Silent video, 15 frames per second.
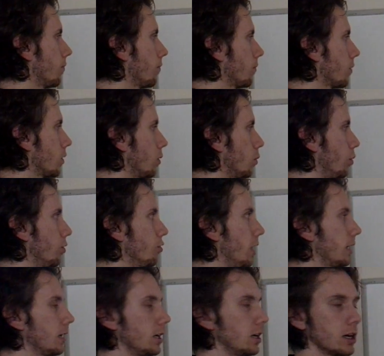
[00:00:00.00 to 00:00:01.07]
We
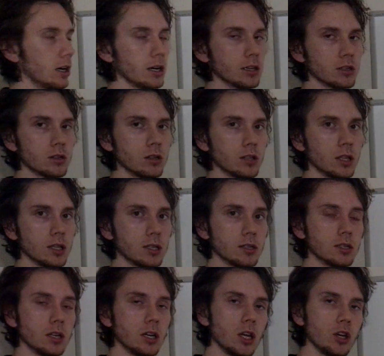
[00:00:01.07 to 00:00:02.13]
recognize that this is an
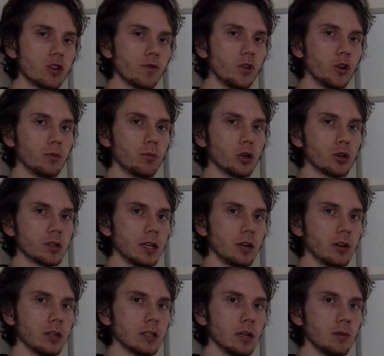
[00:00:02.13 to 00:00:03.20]
introverted personality type,
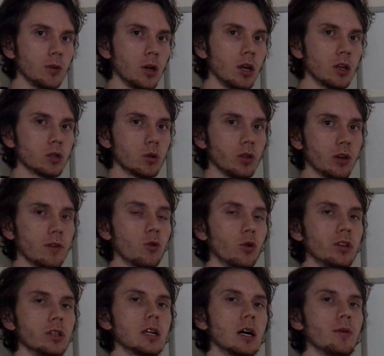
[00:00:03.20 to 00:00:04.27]
so therefore this
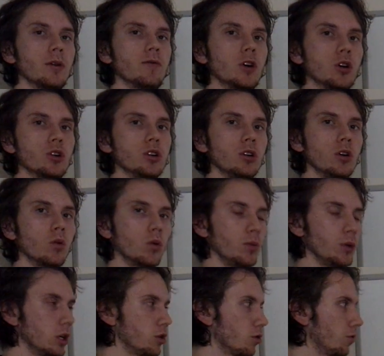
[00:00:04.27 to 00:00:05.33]
dominant function will be
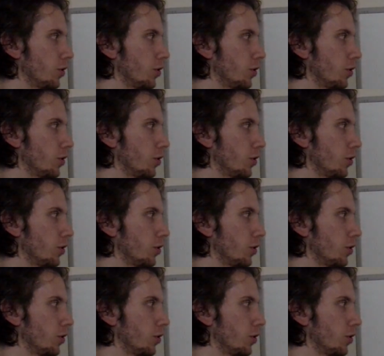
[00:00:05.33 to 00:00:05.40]
introverted.